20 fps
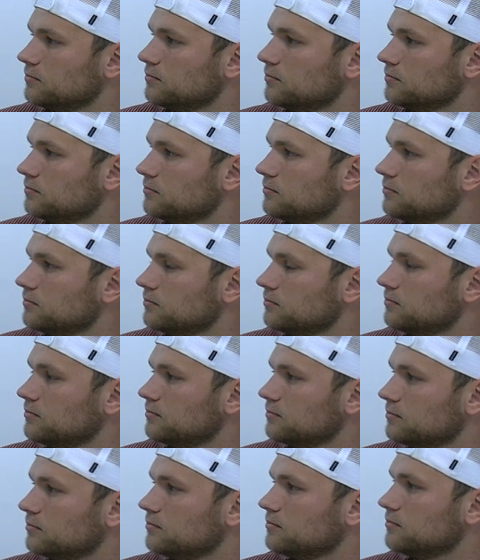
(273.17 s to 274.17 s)

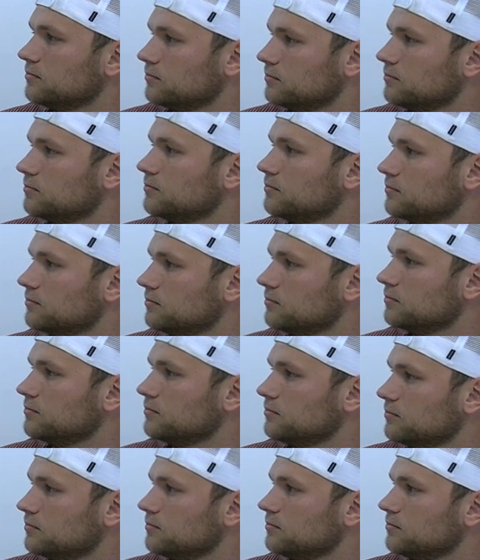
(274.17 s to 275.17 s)

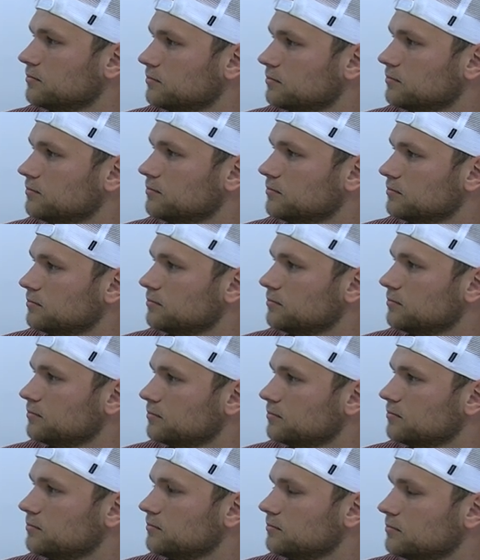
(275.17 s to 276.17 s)

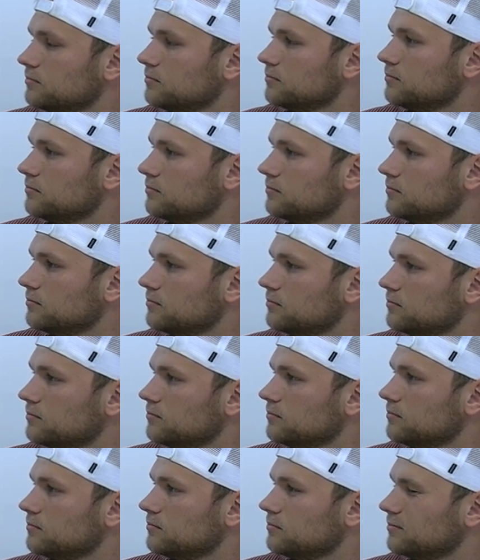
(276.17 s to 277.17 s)

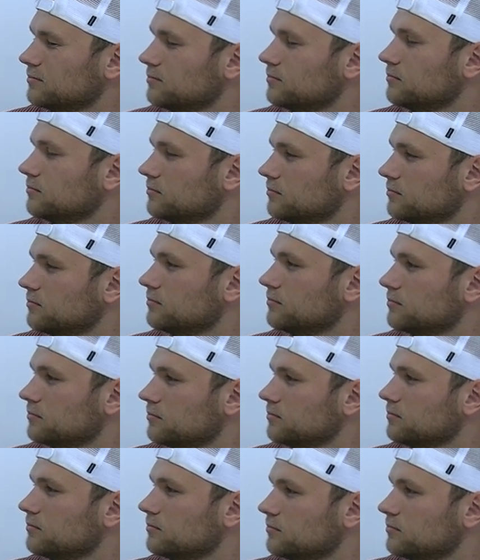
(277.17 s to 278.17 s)

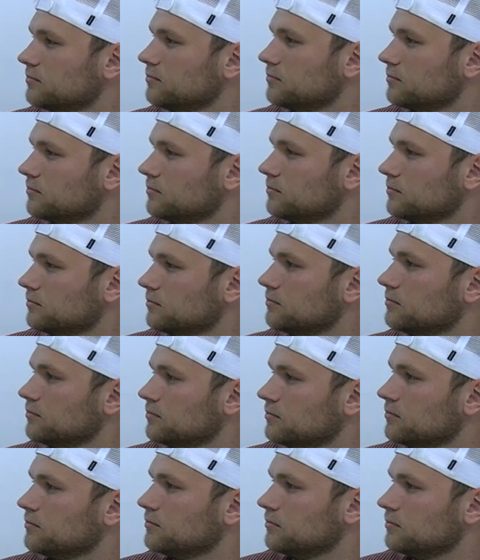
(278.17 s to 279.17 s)

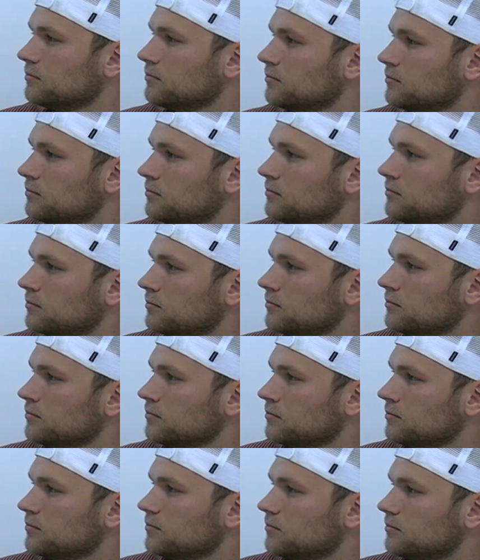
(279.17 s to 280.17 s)

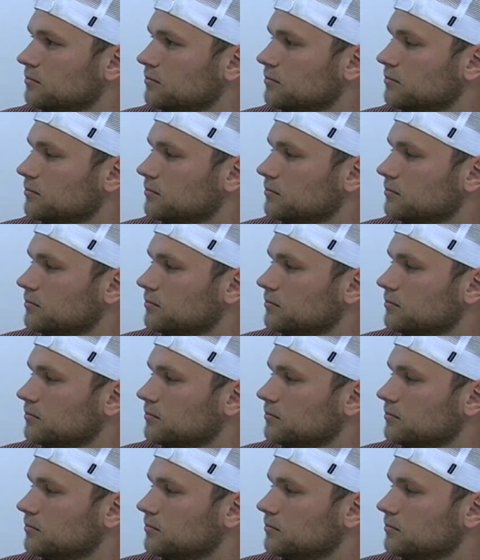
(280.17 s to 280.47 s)
This person isn't speaking.